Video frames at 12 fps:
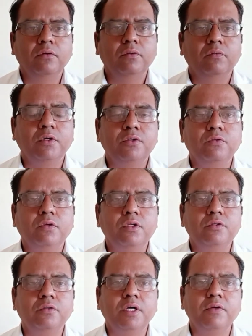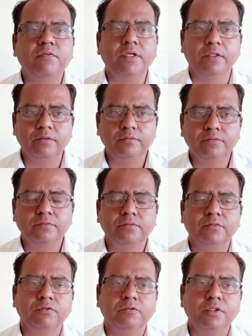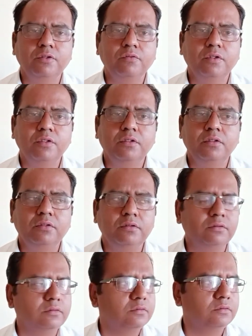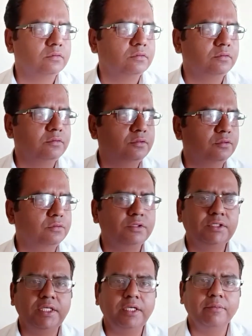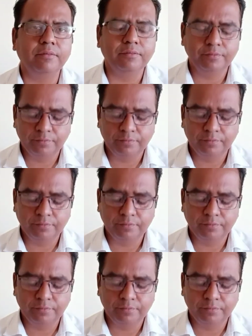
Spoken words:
what you want to convey, what you want to say him.